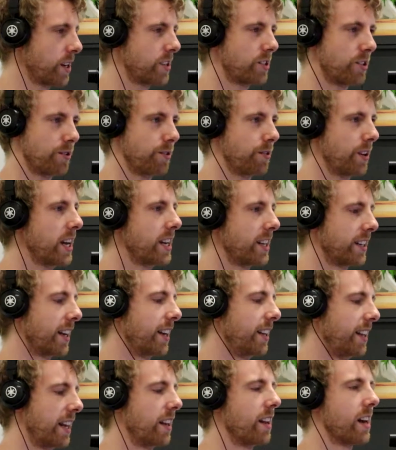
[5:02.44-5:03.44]
week do you eat?
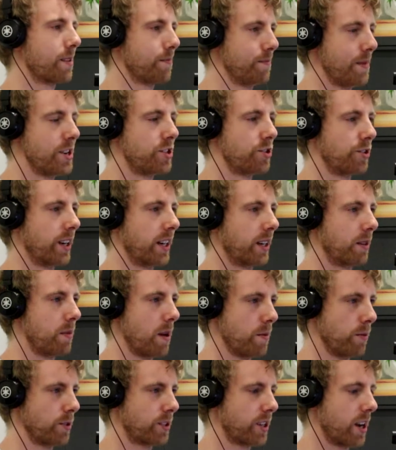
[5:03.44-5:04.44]
And then like measuring
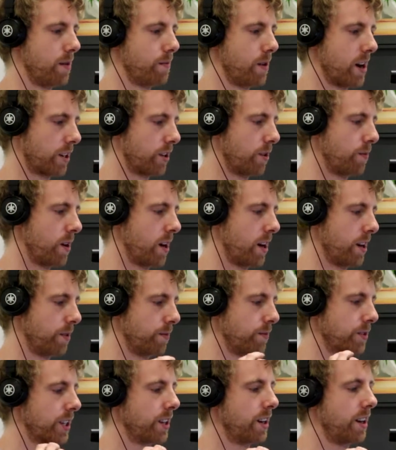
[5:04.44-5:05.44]
people's gut
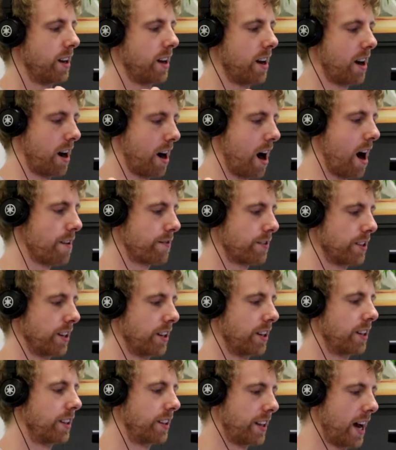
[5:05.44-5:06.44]
microbiomes
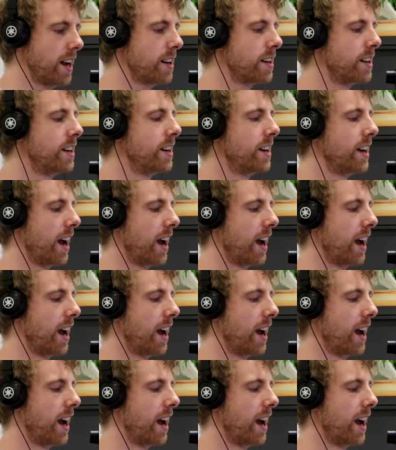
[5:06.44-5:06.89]
after that.